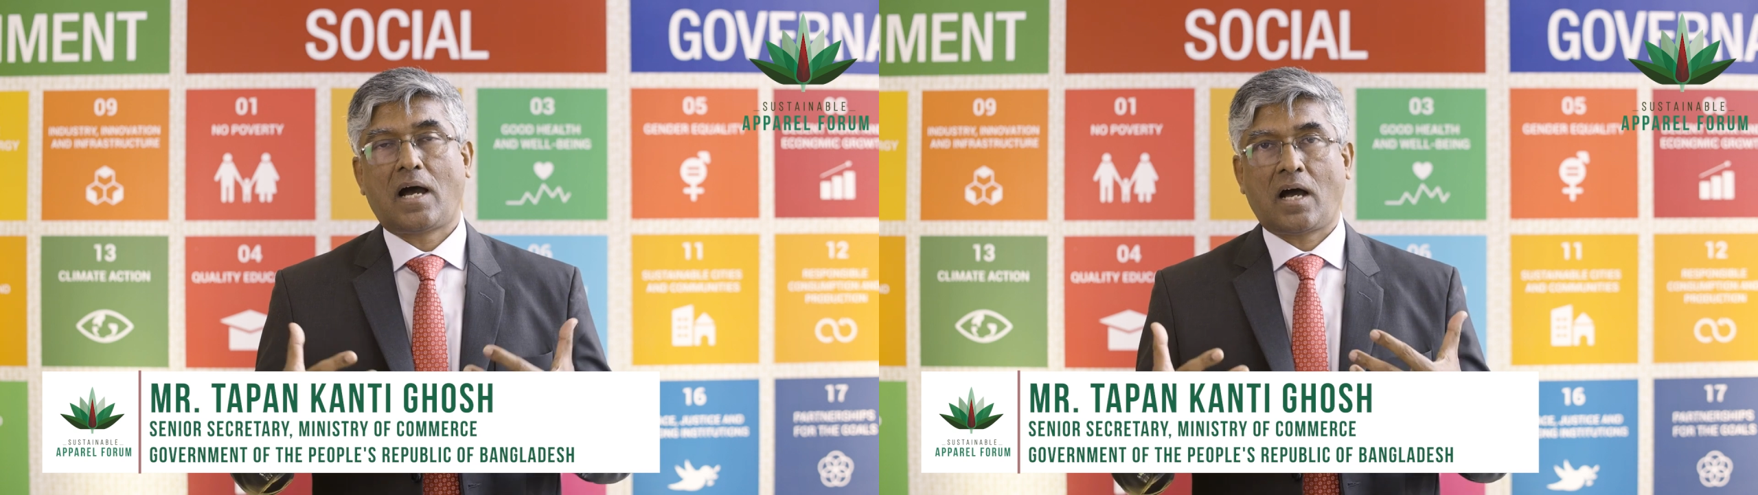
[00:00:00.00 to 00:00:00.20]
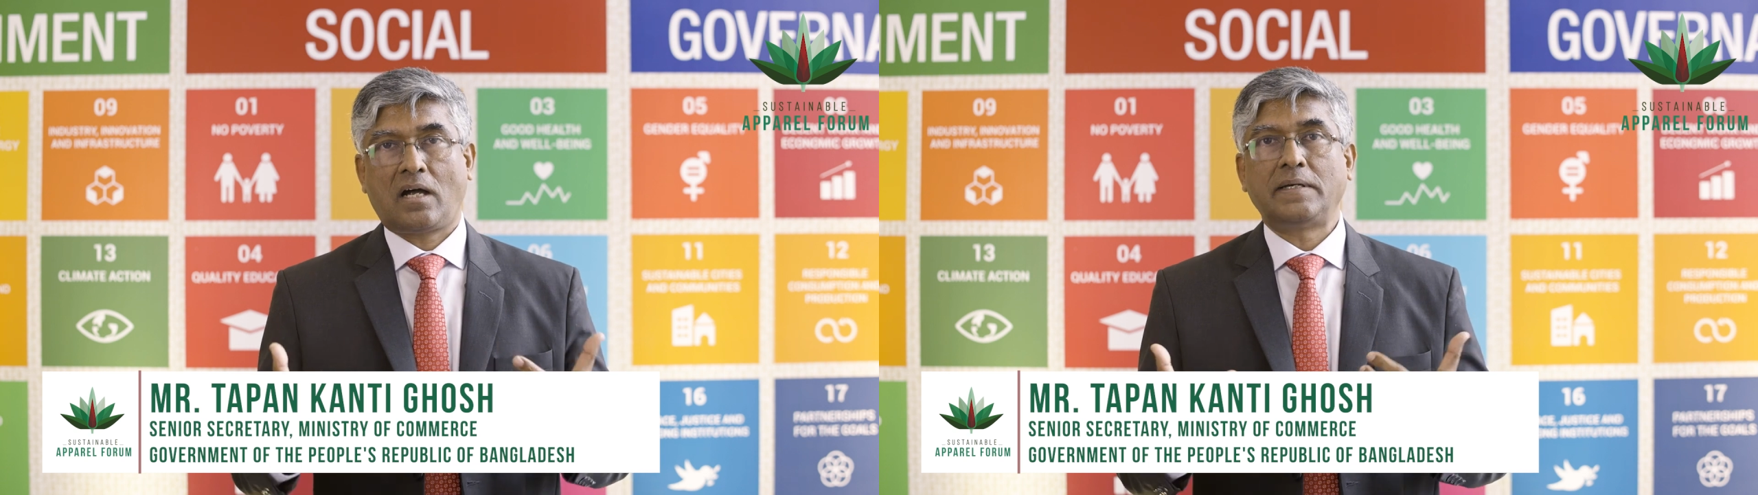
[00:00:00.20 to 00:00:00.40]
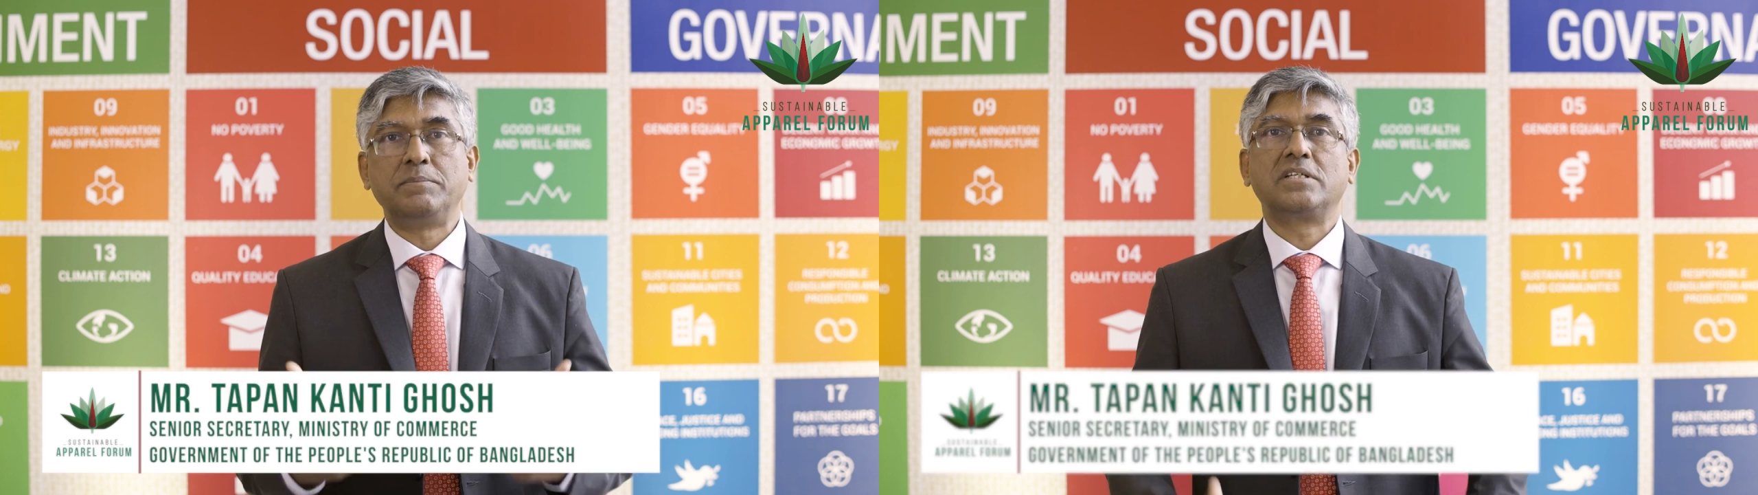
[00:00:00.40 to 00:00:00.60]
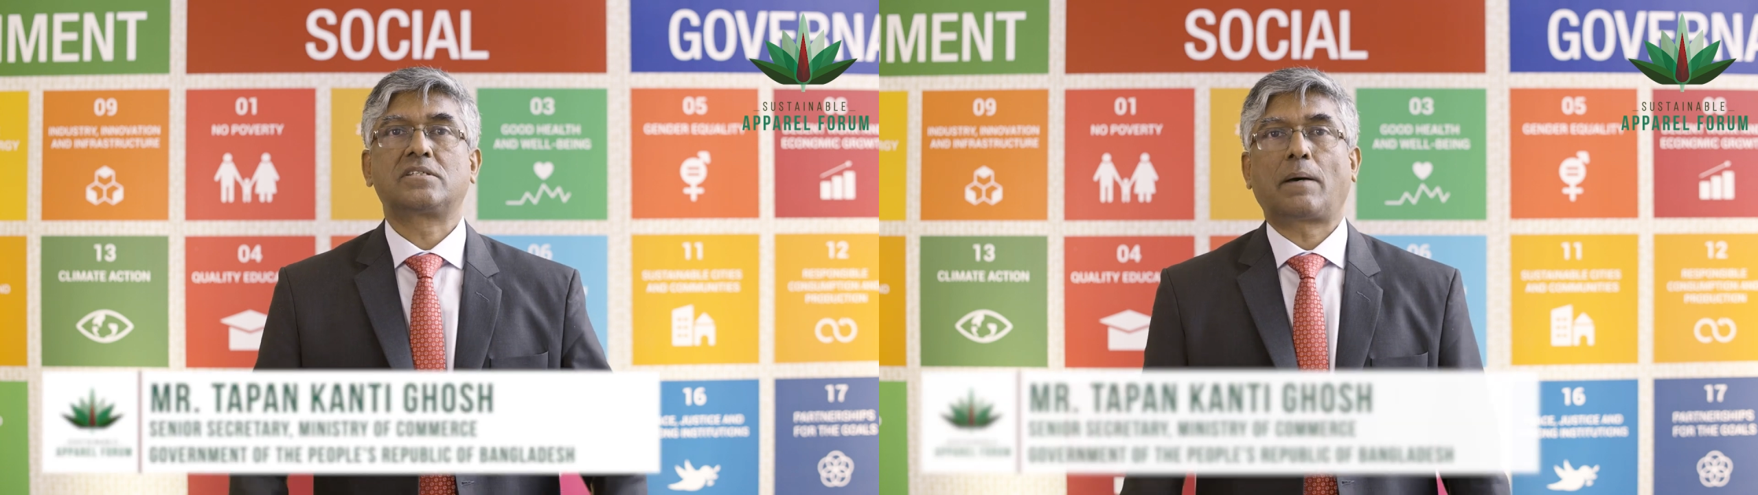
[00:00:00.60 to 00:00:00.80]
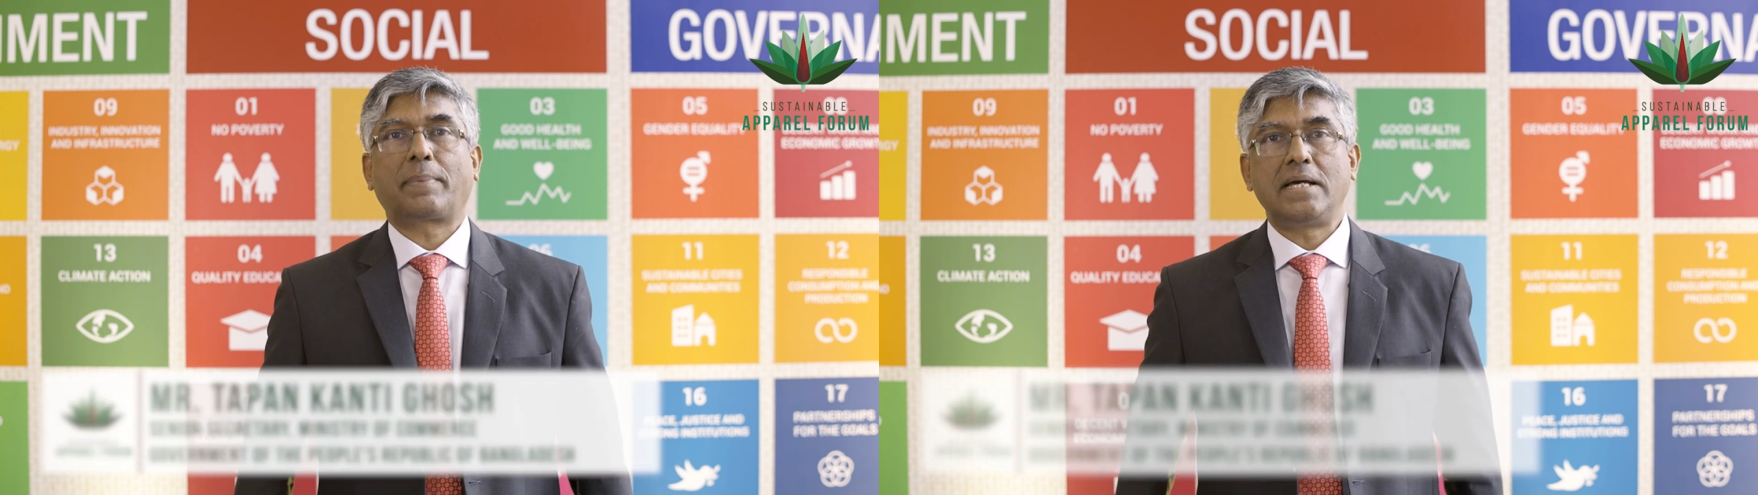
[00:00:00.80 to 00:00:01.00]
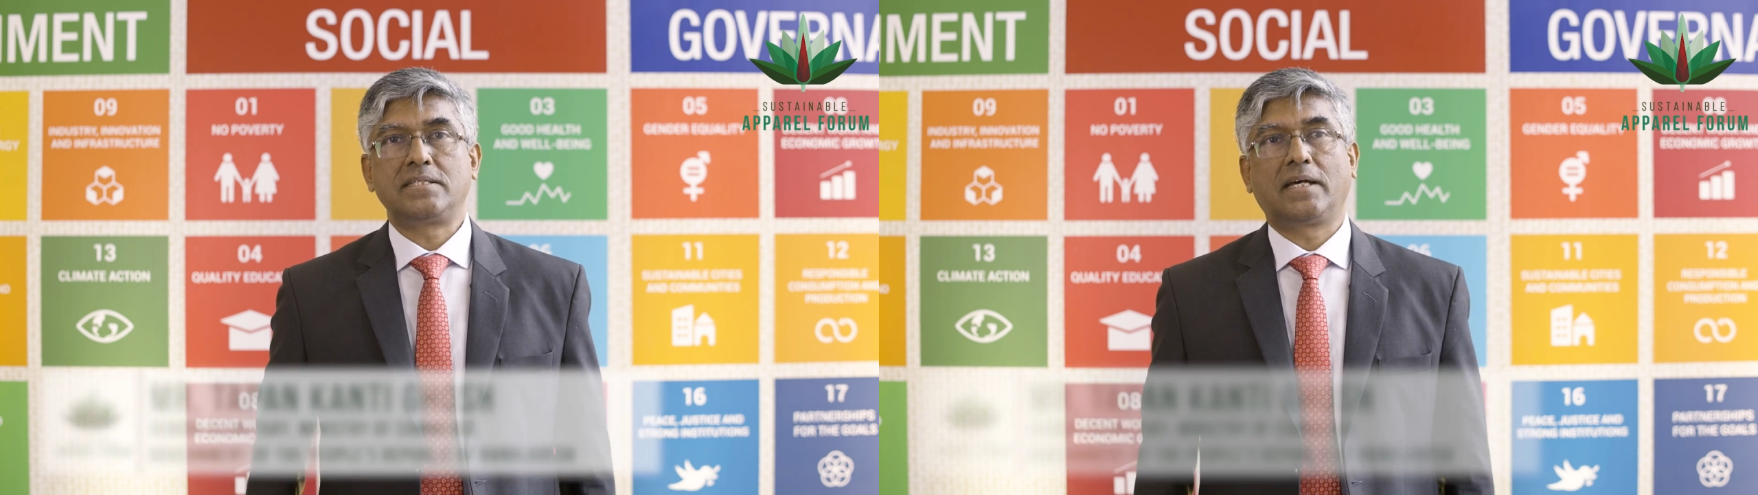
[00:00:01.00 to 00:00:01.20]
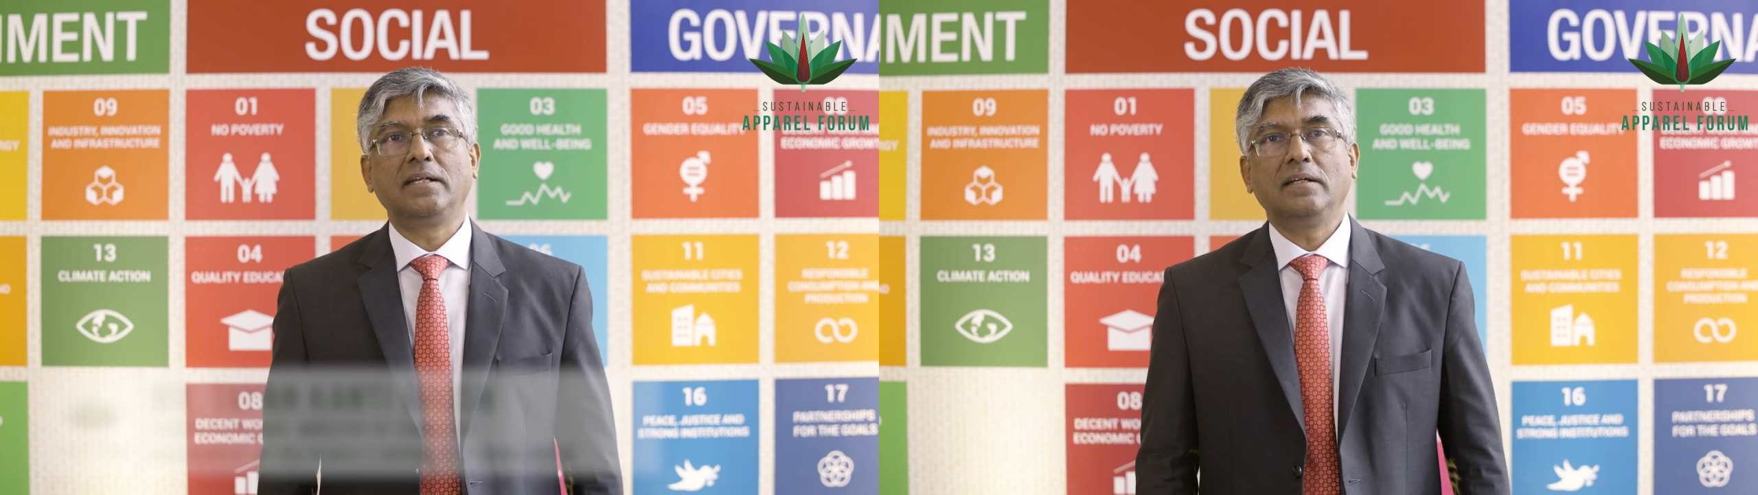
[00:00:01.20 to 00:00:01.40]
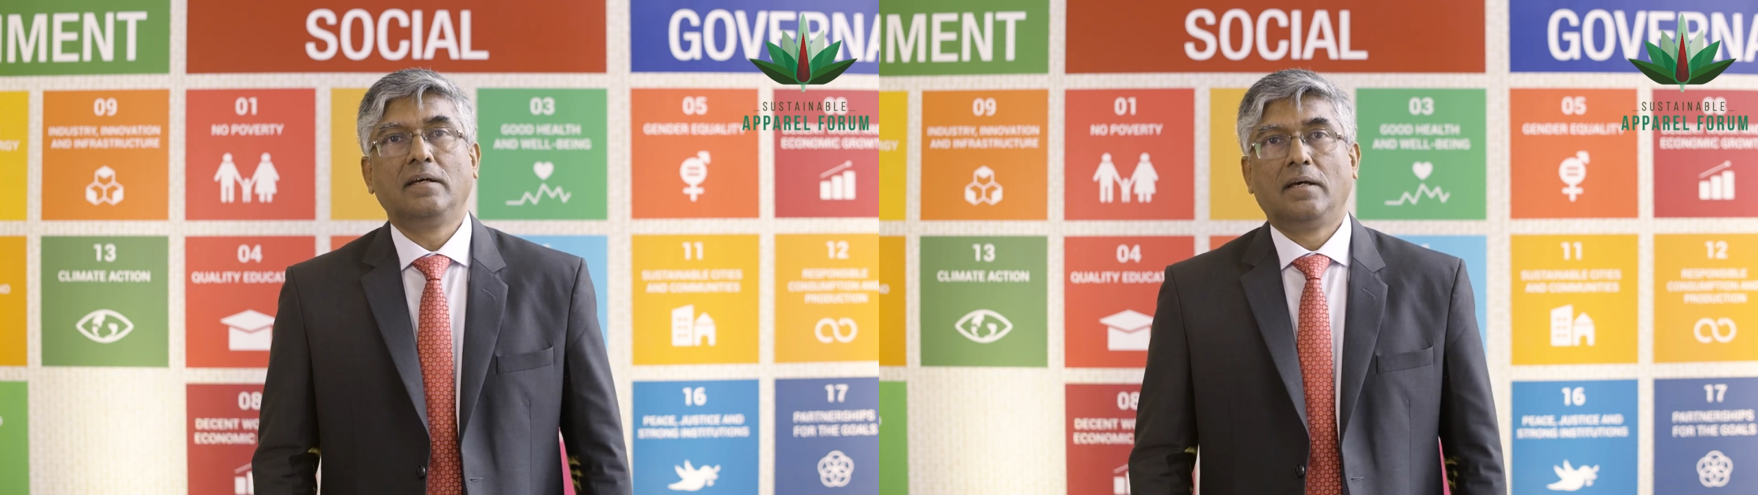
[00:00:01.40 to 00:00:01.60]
RMG supply chain.